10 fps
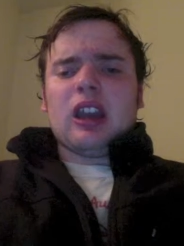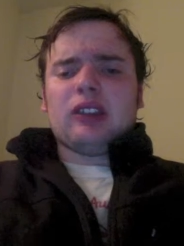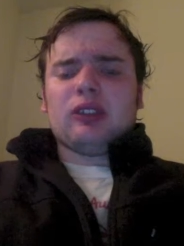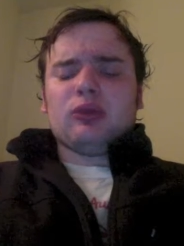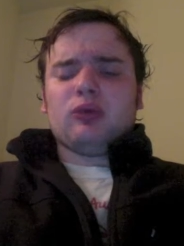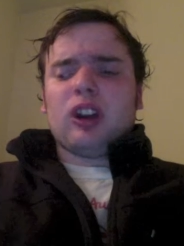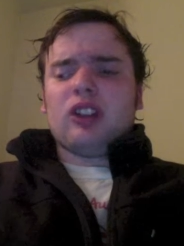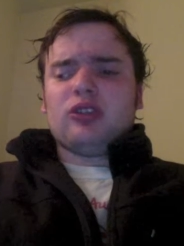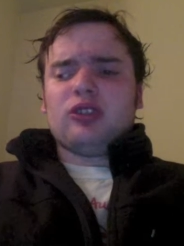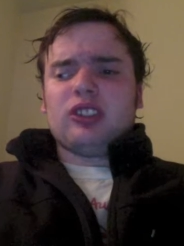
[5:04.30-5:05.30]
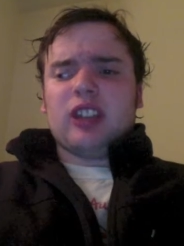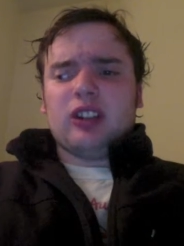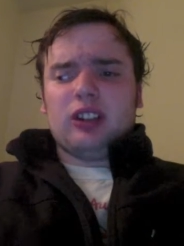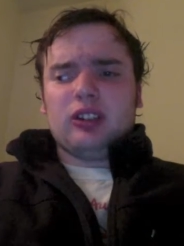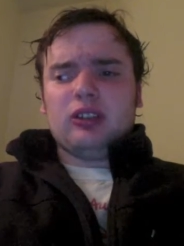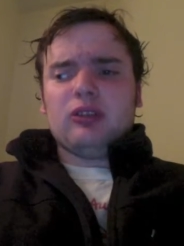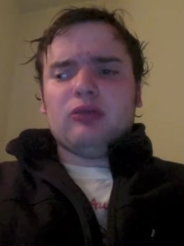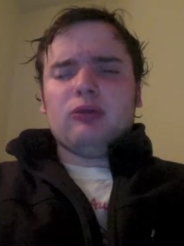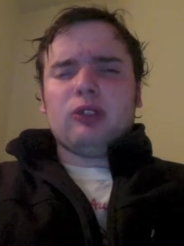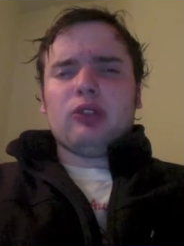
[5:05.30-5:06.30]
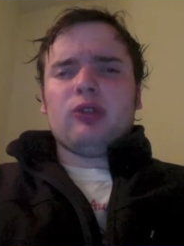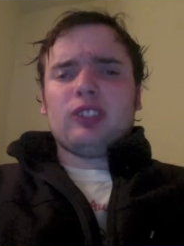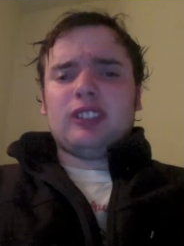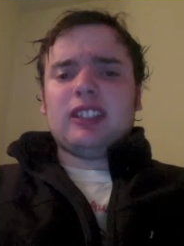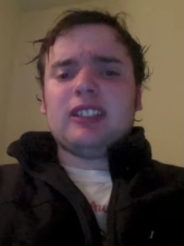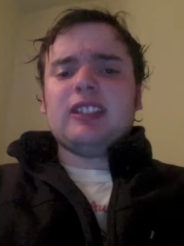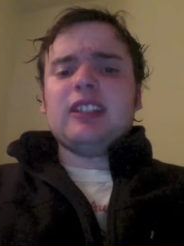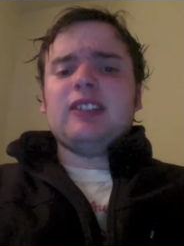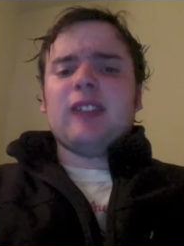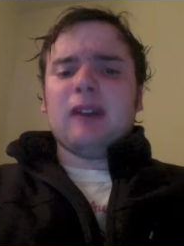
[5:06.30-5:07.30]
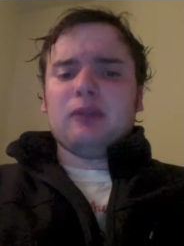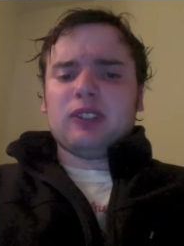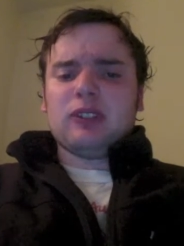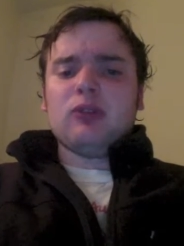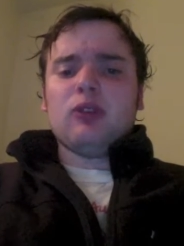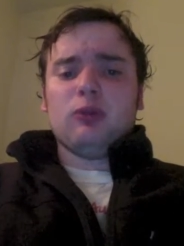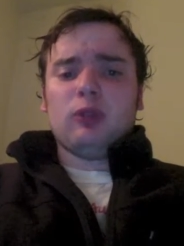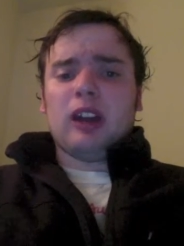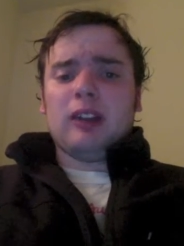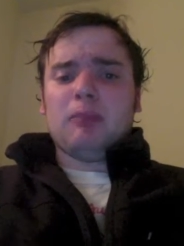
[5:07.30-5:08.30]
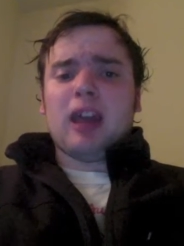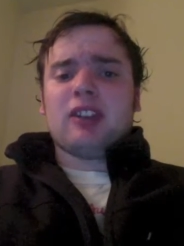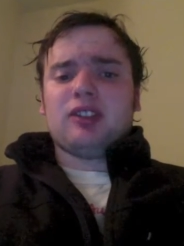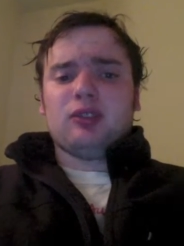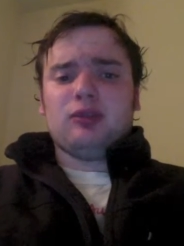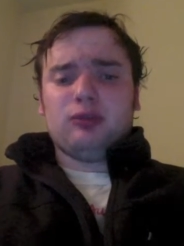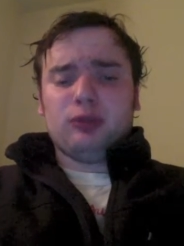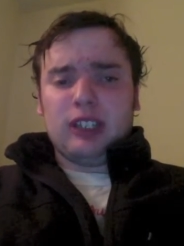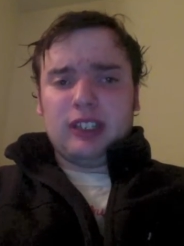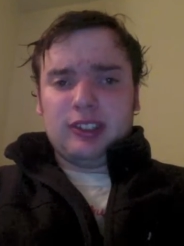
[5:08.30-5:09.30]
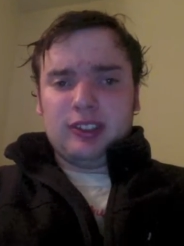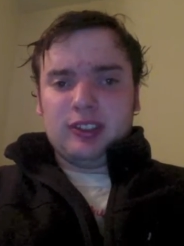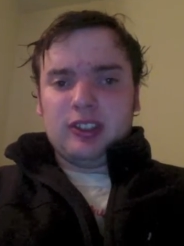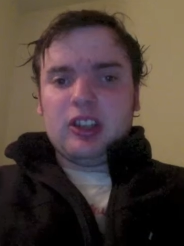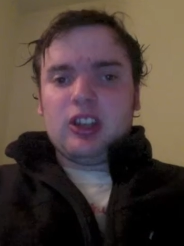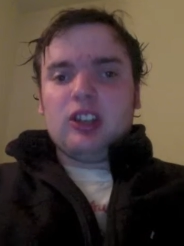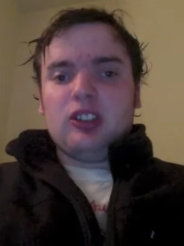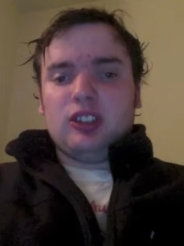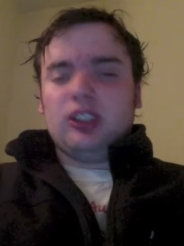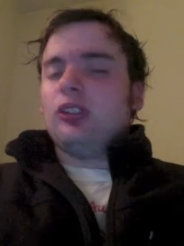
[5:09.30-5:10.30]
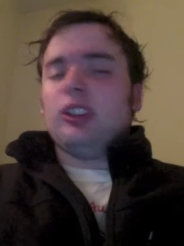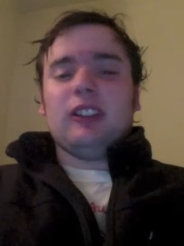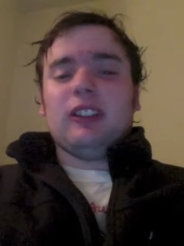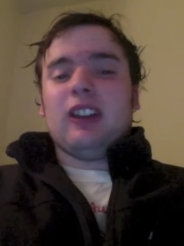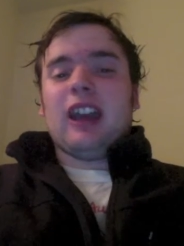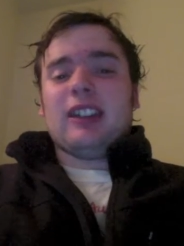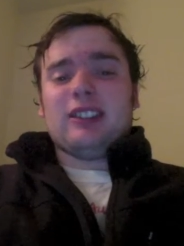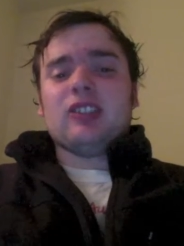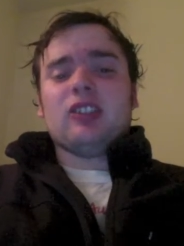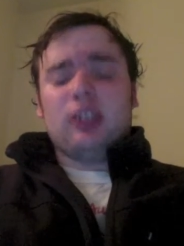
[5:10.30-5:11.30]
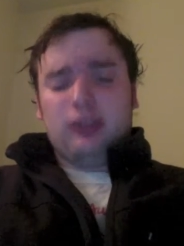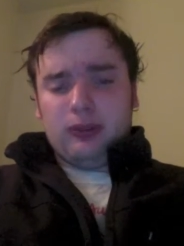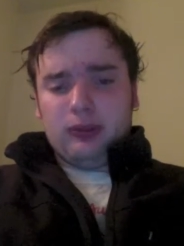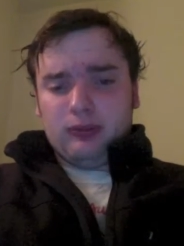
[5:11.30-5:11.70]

at the Rogers Center with over 60,000 Ryan Pastor freaks cheering their asses off,